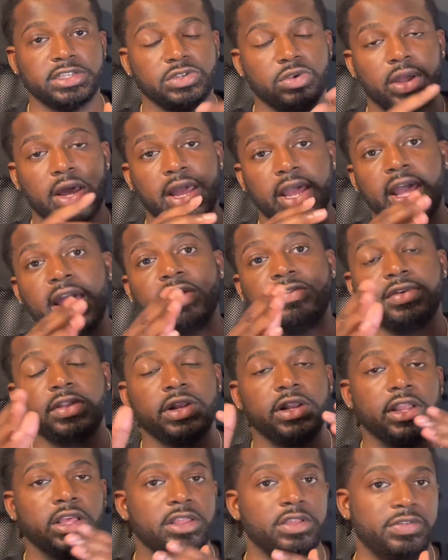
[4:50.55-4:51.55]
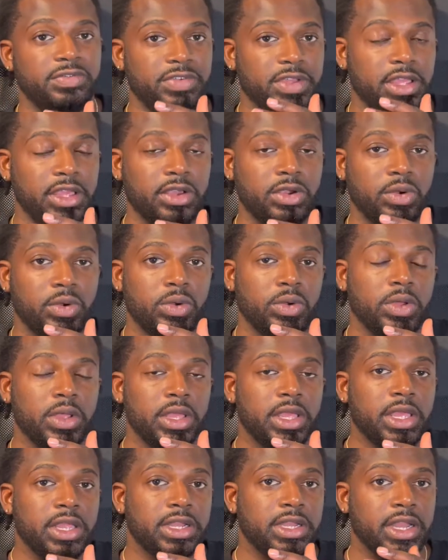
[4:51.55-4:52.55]
So I have another vehicle
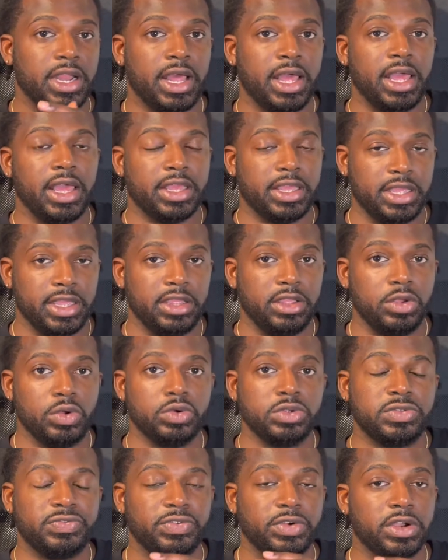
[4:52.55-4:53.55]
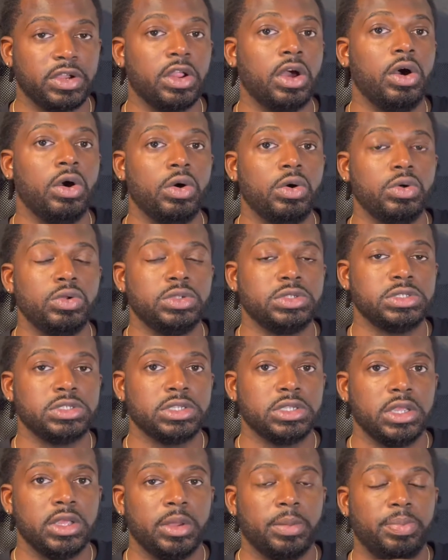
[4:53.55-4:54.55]
that I can use for
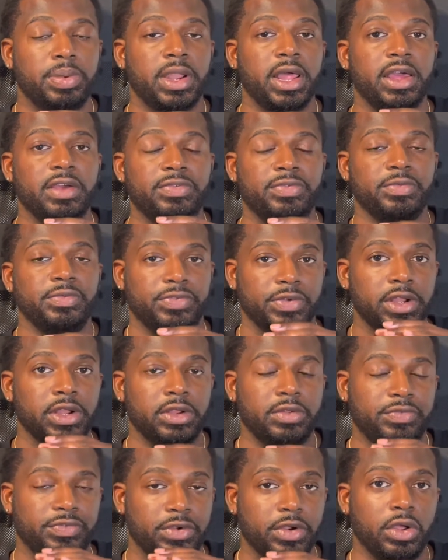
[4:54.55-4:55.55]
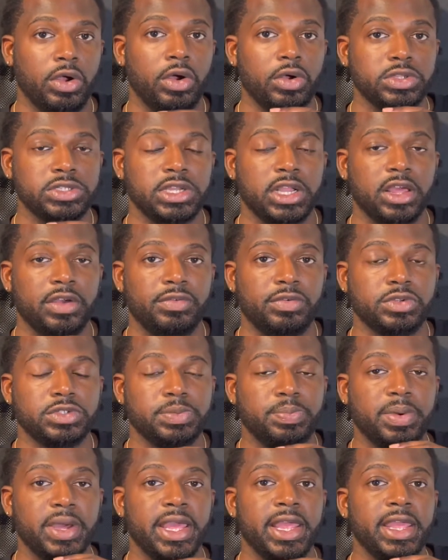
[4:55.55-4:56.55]
those for those levels,
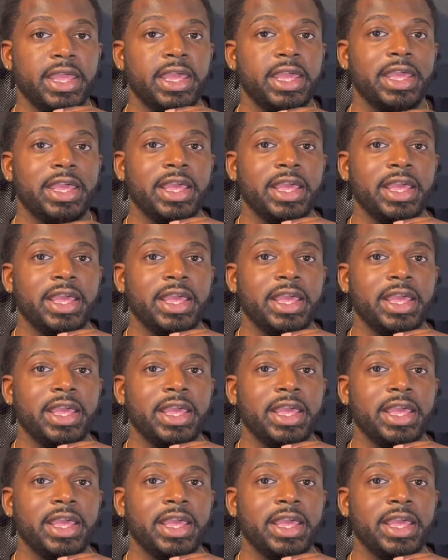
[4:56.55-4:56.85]
but